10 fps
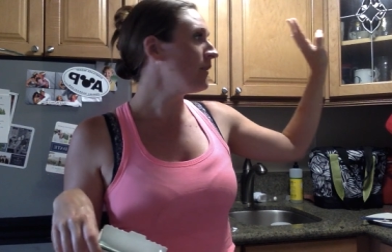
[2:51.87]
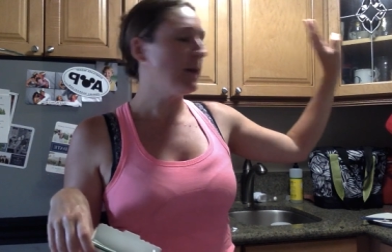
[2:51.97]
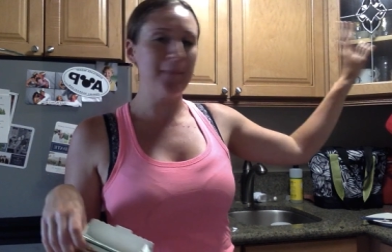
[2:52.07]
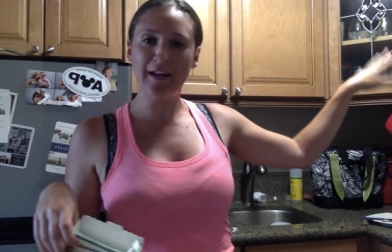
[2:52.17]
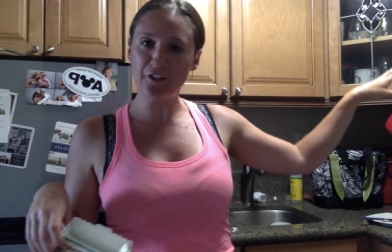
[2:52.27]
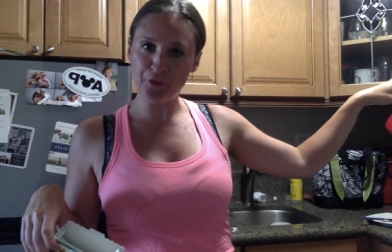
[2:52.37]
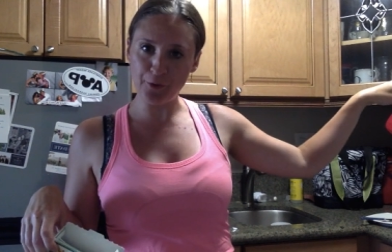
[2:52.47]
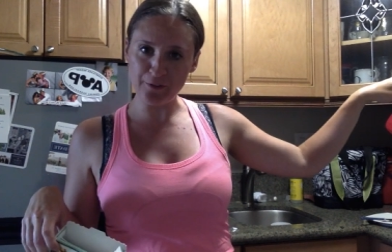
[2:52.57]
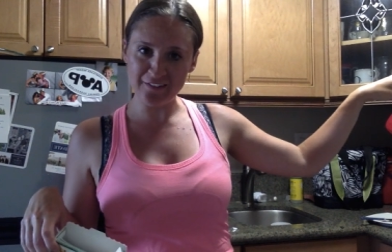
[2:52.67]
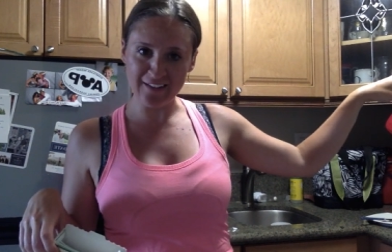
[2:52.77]
A minute and
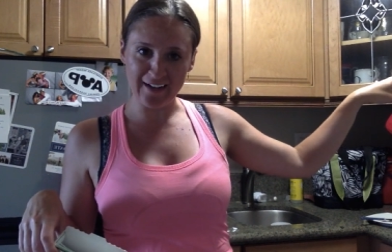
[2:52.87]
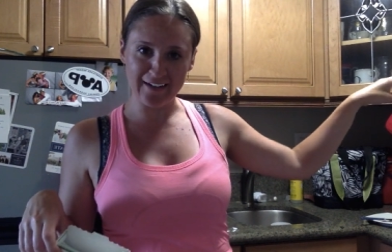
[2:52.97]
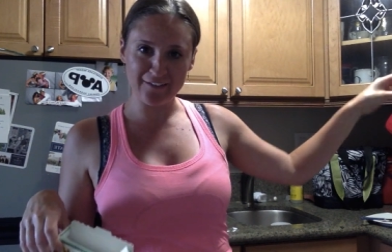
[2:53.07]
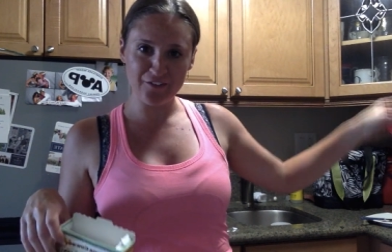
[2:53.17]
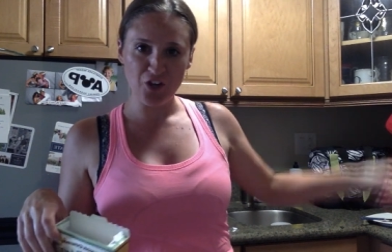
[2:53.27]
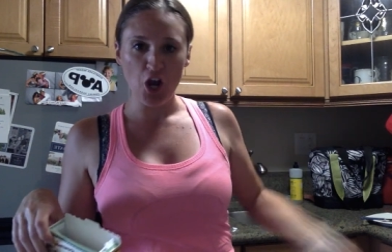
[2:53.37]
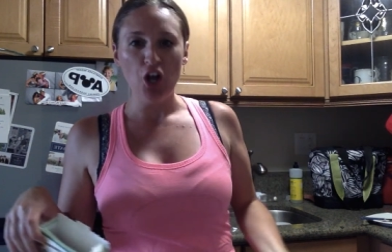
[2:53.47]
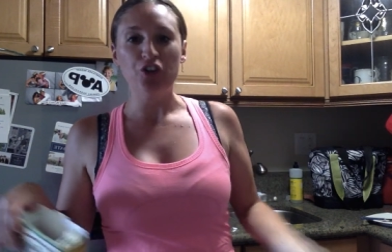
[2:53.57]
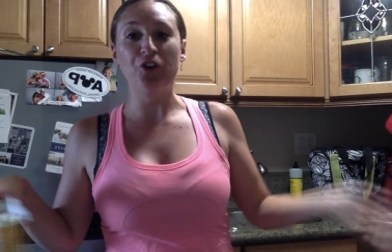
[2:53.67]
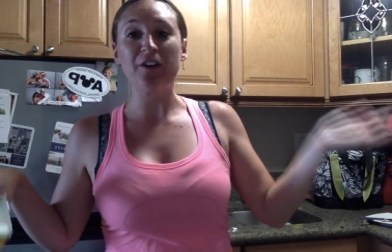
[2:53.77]
30 seconds.
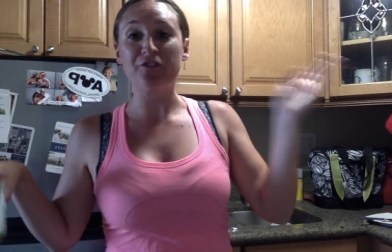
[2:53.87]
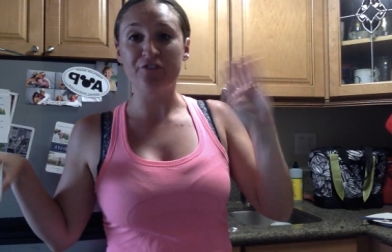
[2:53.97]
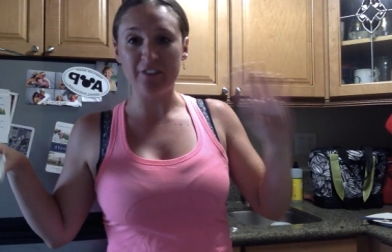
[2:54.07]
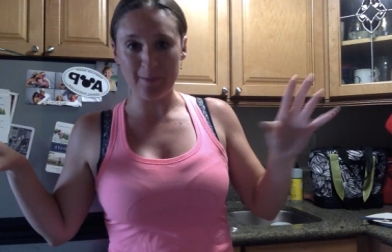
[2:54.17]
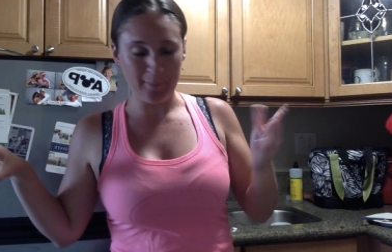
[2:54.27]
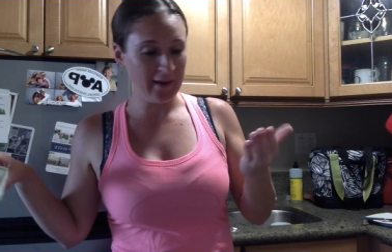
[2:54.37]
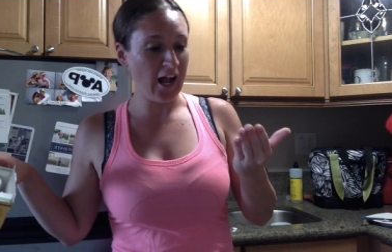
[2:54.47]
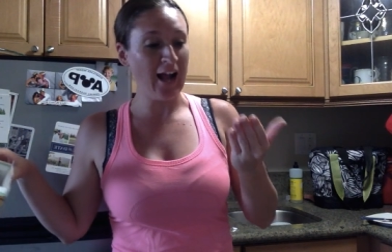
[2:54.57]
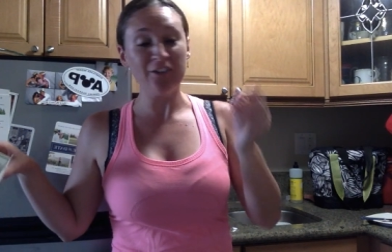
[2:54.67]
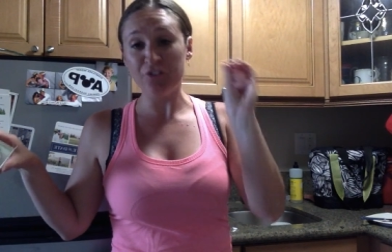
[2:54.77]
You're going to flip it.
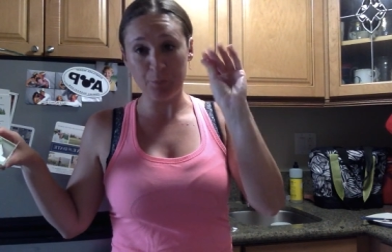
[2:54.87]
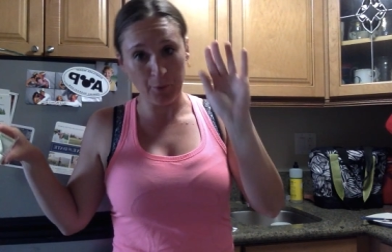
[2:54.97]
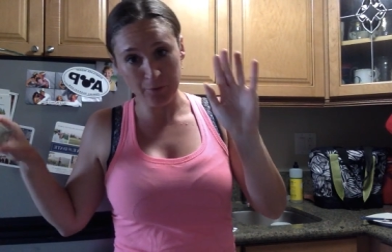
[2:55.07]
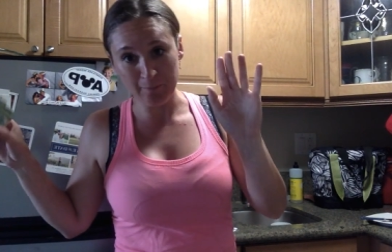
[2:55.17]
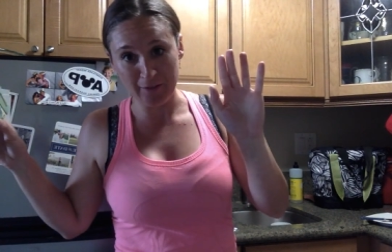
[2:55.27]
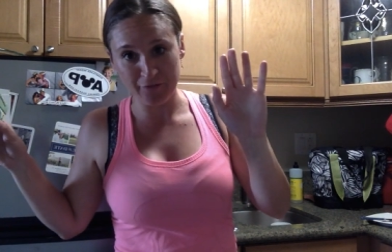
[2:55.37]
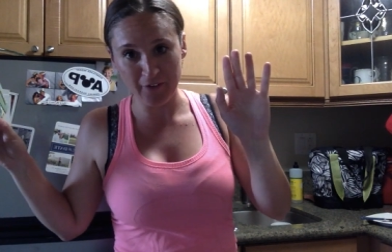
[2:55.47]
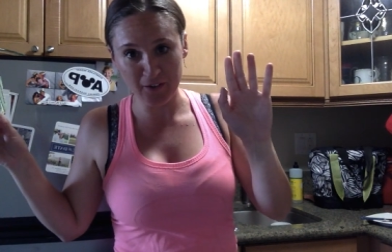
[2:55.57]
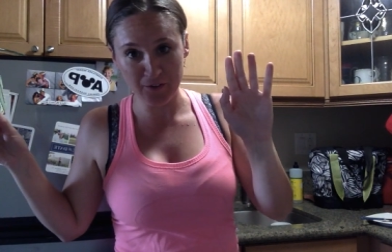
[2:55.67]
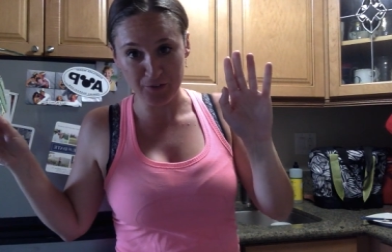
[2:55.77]
I just burnt my
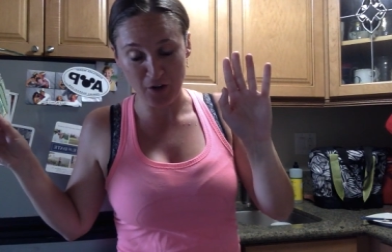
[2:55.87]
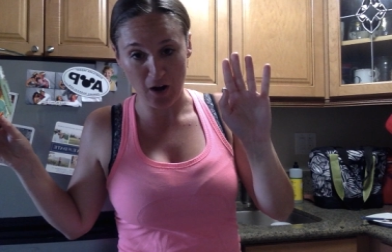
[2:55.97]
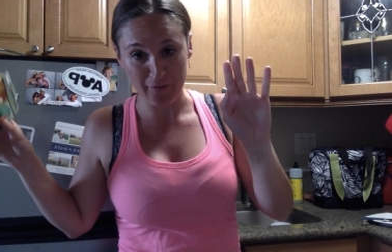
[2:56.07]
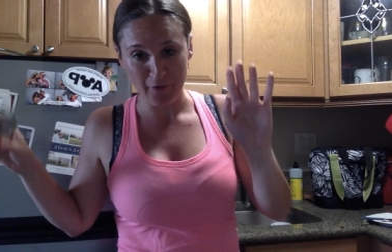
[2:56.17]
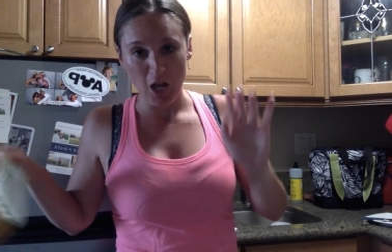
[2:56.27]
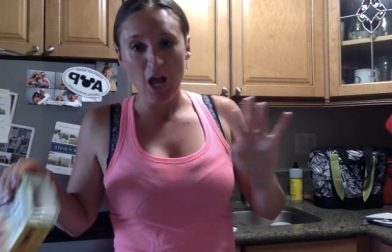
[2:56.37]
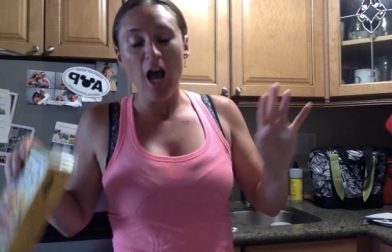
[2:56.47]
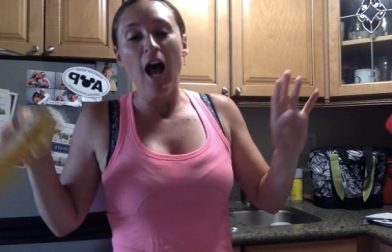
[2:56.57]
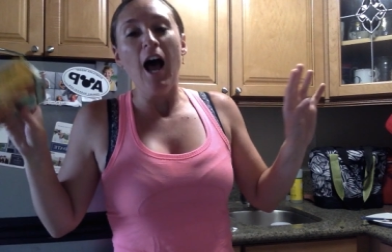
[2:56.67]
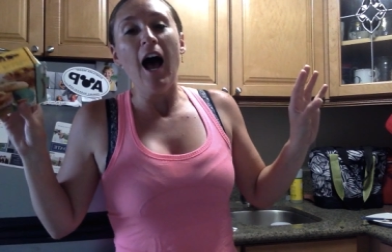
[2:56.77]
fingers off.
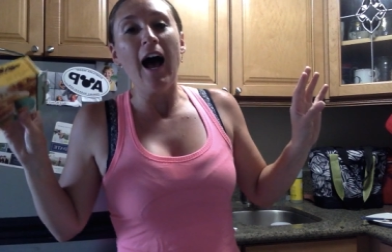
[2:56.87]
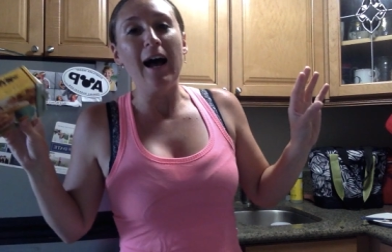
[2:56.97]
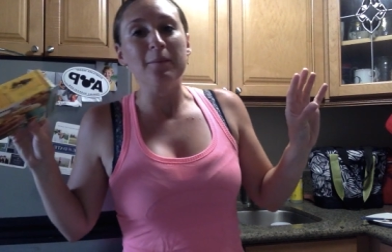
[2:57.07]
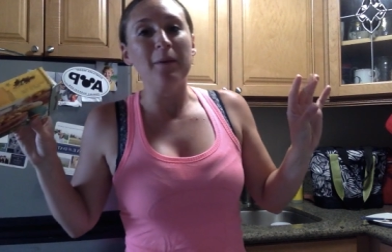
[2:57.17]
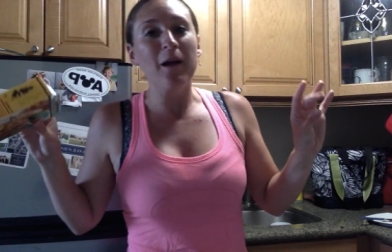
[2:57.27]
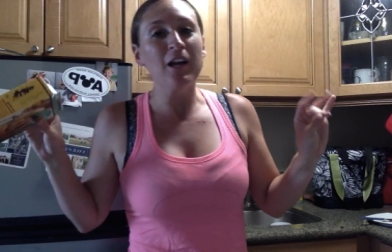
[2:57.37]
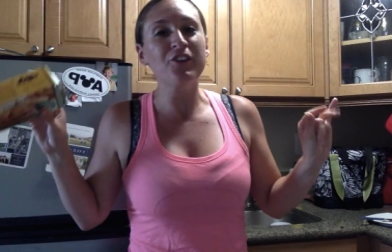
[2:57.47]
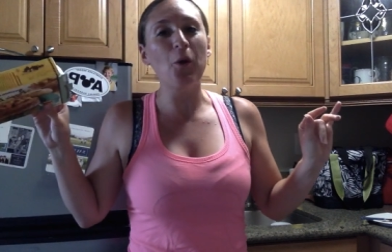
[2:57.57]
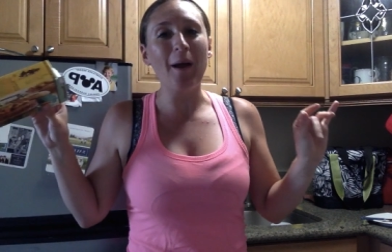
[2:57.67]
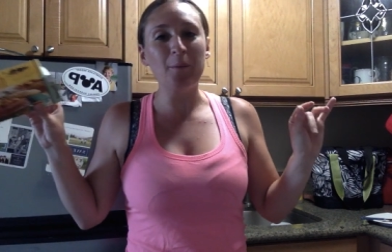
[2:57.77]
Um,
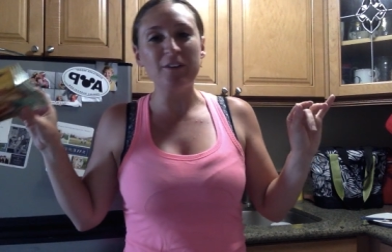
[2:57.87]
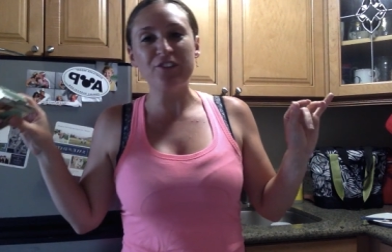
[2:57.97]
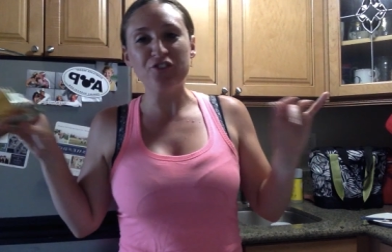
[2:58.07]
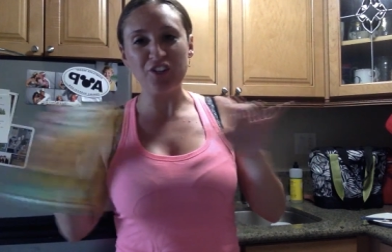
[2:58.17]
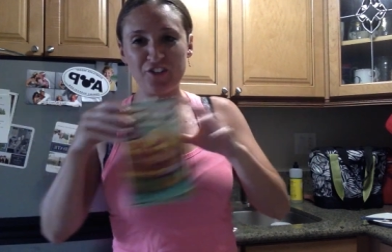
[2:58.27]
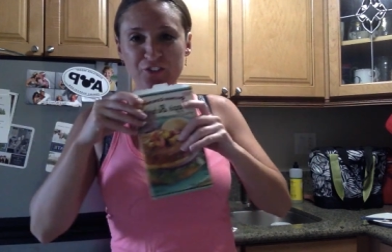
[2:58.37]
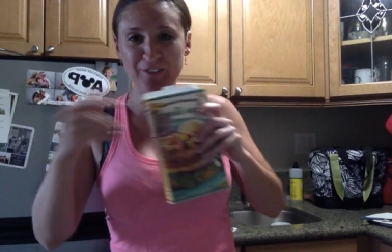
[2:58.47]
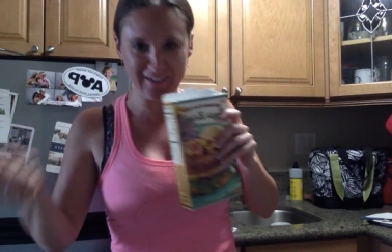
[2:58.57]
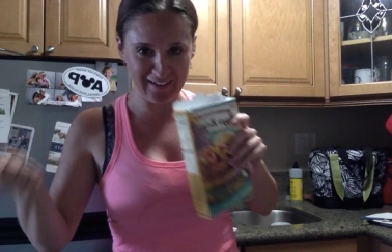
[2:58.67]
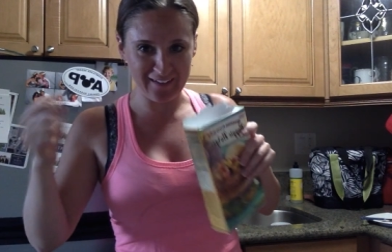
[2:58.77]
so I would suggest
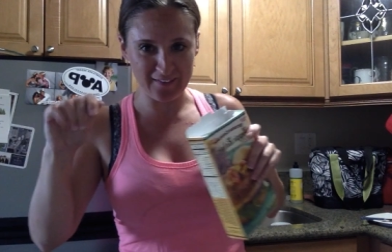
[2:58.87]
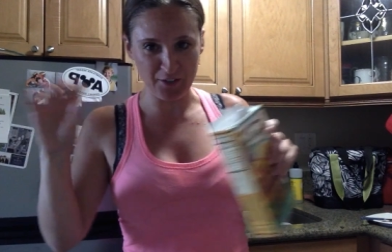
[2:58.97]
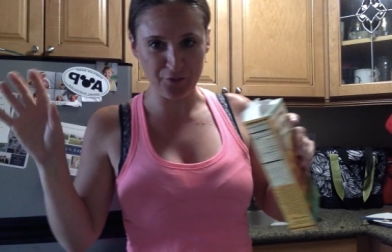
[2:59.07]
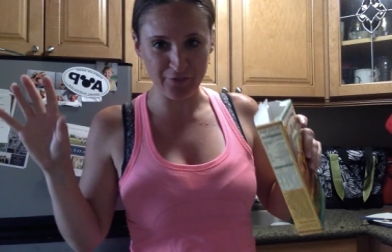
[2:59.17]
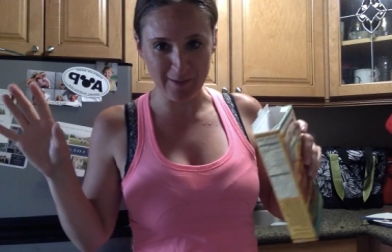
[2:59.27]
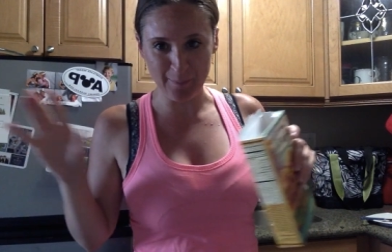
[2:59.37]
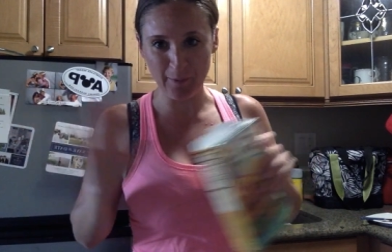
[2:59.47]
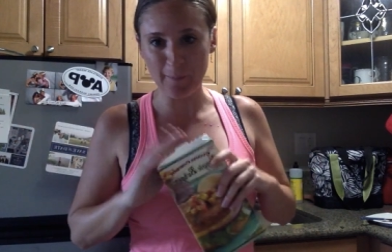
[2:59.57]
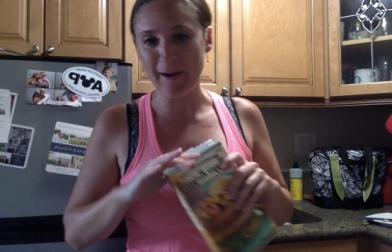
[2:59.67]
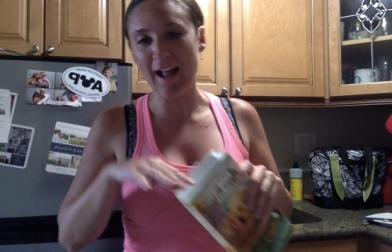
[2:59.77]
using like a little
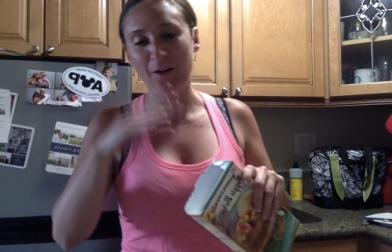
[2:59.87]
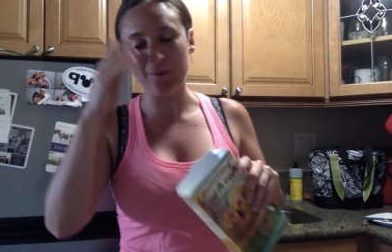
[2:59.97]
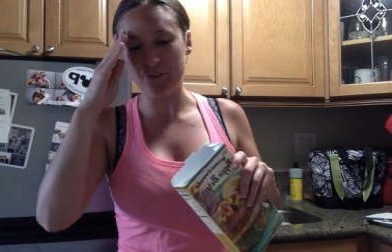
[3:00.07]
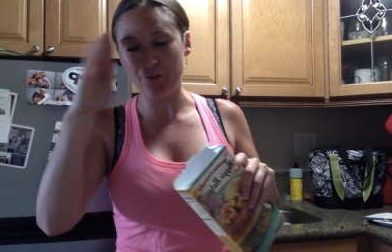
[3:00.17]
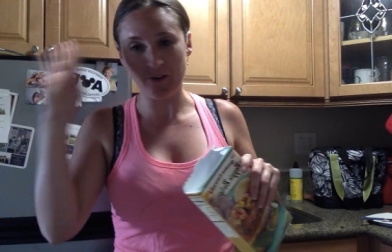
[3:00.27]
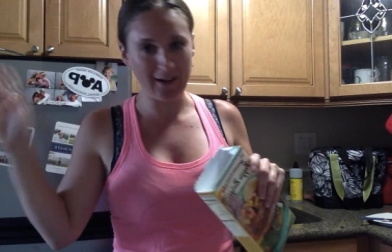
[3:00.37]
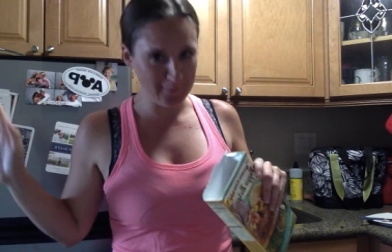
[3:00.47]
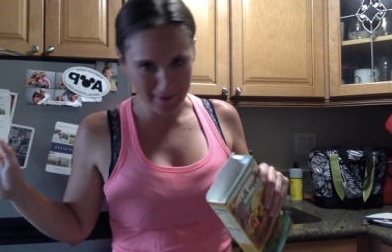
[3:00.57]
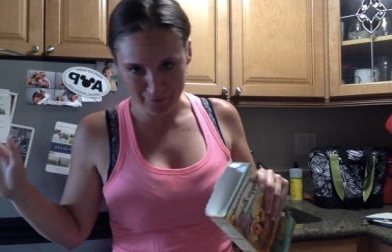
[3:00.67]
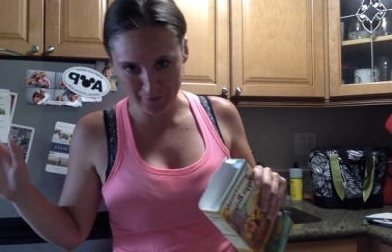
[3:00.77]
flipper, but I always forget
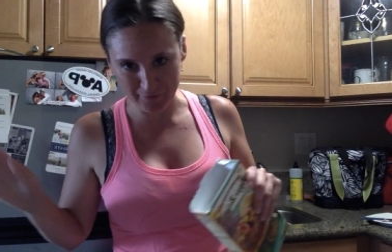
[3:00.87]
about the